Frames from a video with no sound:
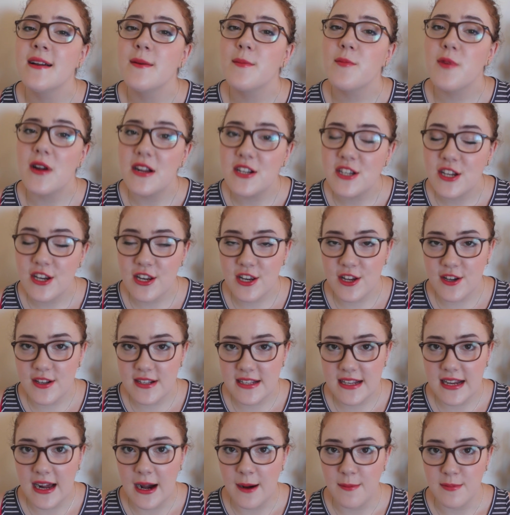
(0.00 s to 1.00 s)
Project
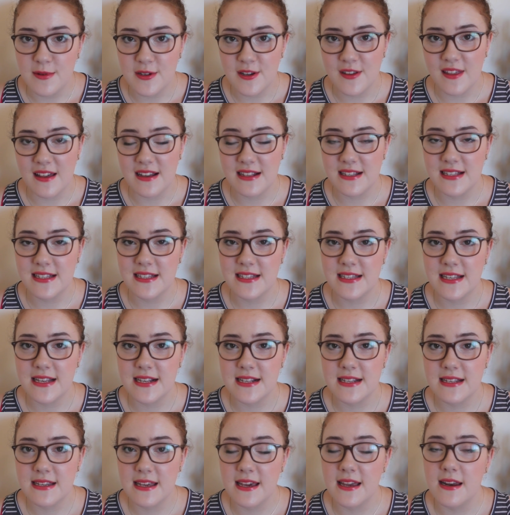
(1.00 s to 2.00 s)
Use It Up
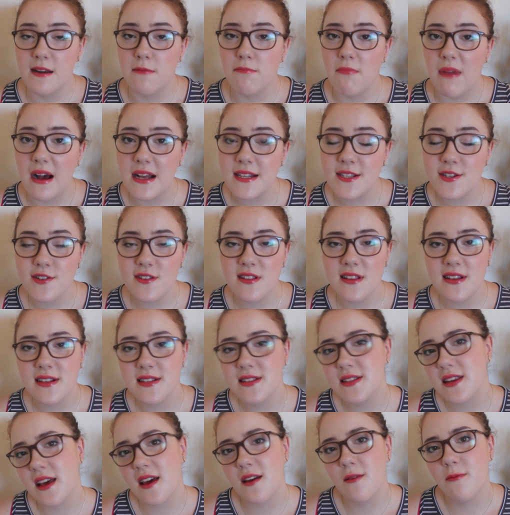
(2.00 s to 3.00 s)
2016 master
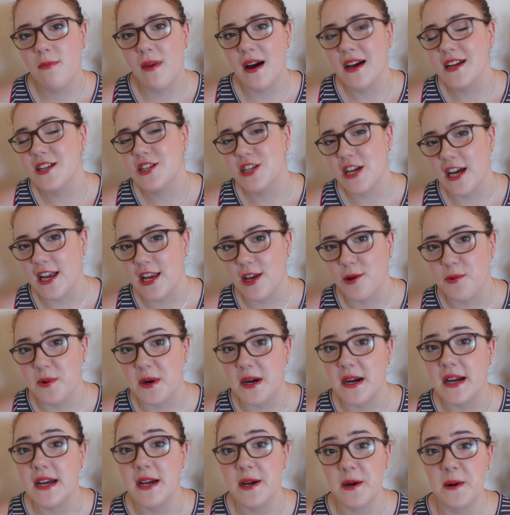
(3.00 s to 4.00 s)
list and my
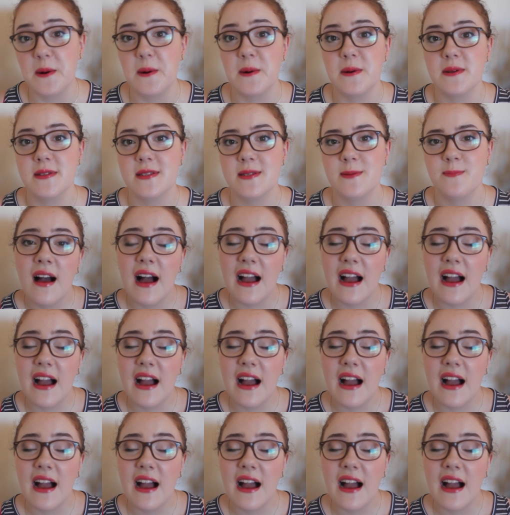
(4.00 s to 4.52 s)
January goals.